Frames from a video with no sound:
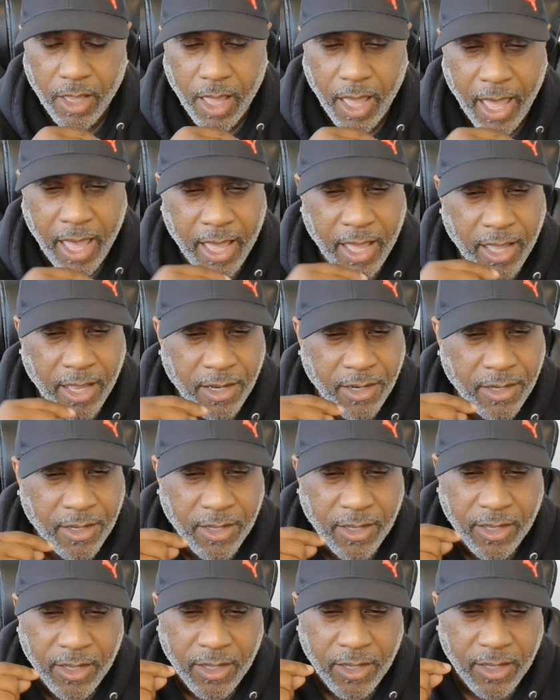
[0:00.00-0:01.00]

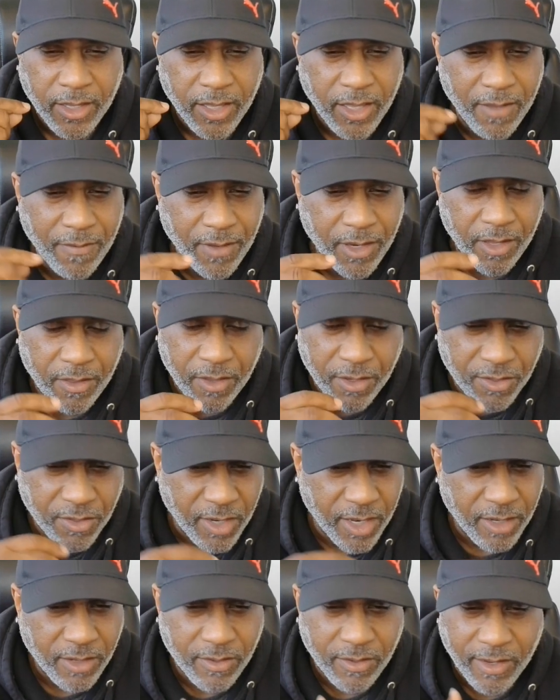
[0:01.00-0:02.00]
And even in the
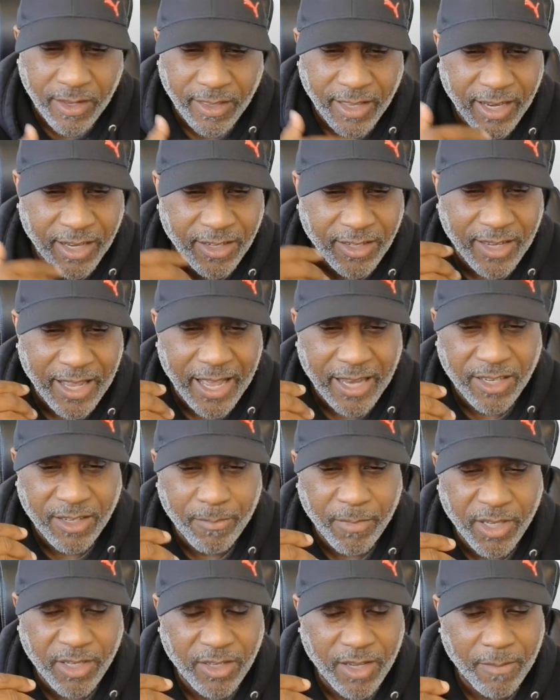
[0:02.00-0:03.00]
sense that they decide to
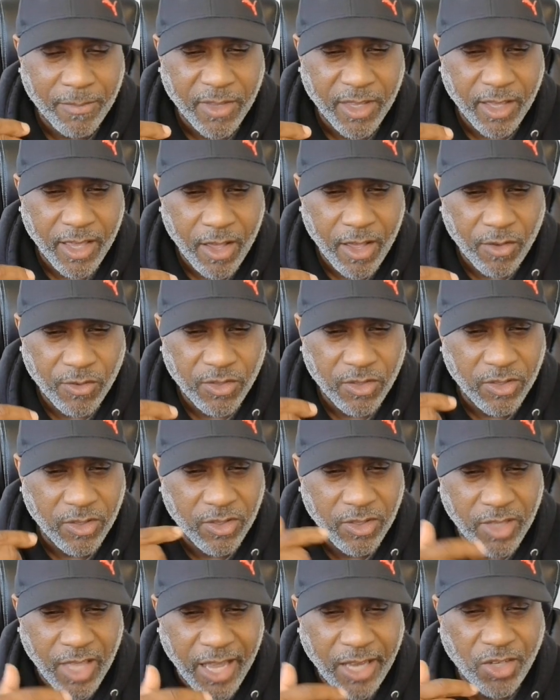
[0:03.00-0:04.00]
be something else,
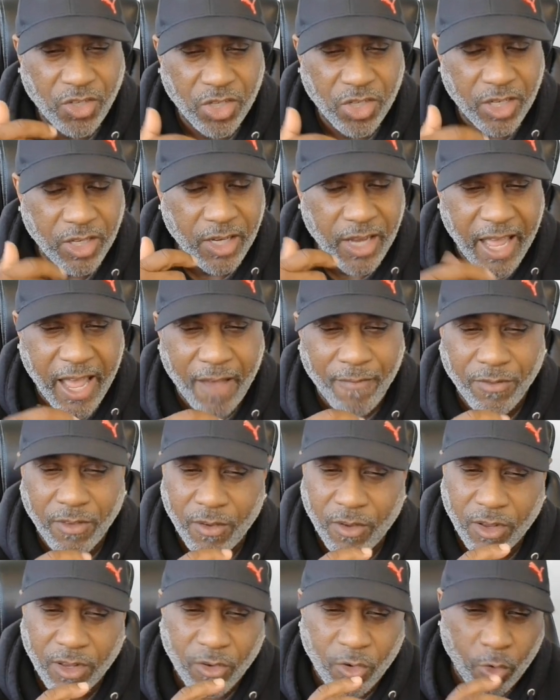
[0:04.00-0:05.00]
they shouldn't have
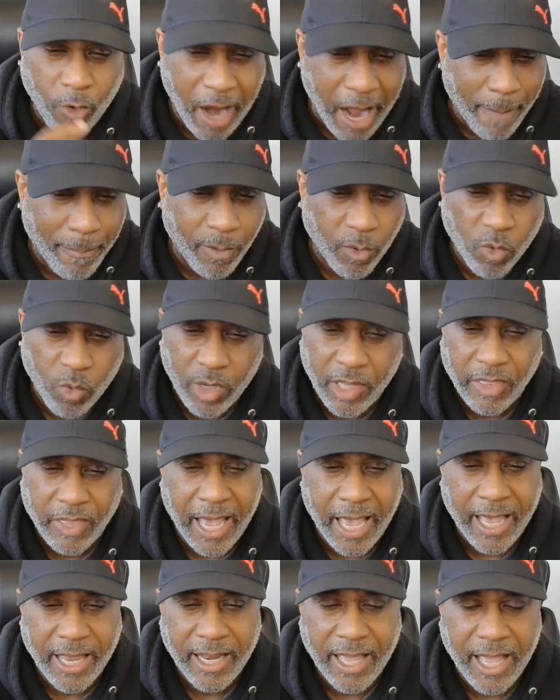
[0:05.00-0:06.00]
to grapple with
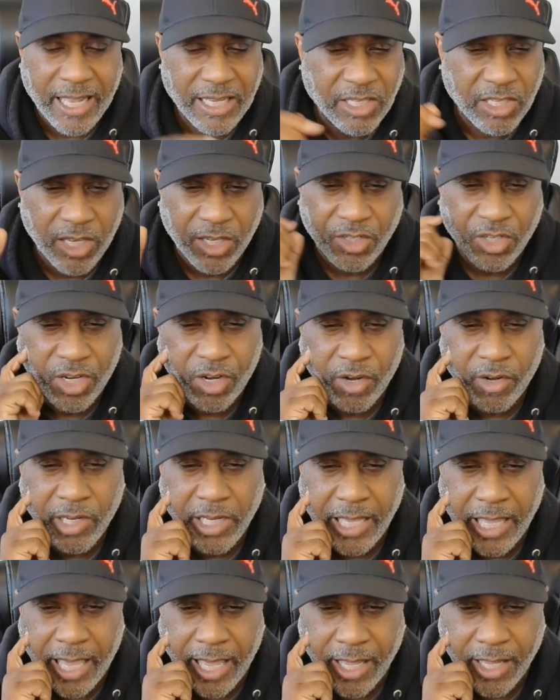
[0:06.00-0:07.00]
that at such an
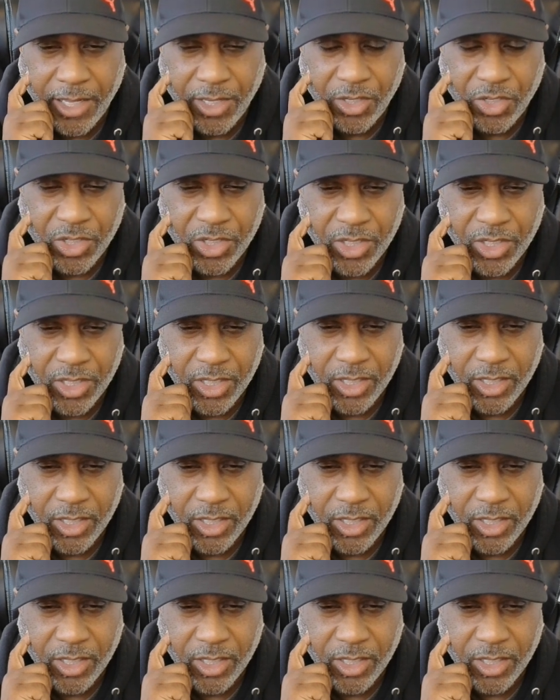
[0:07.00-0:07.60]
early age.